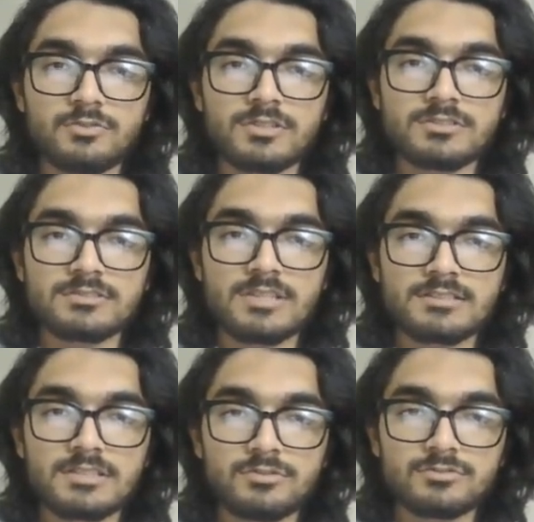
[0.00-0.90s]
You can
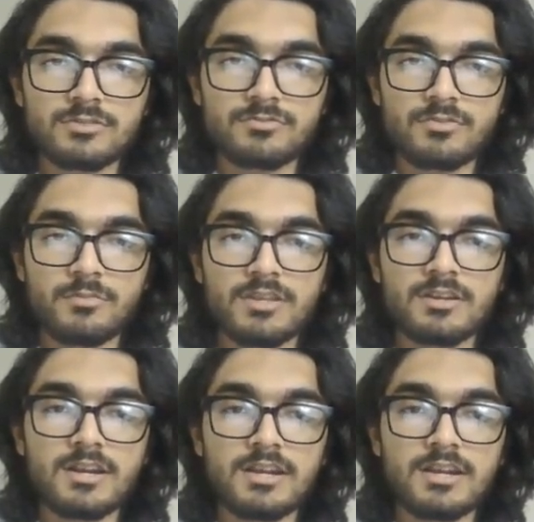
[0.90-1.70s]
select the user from here,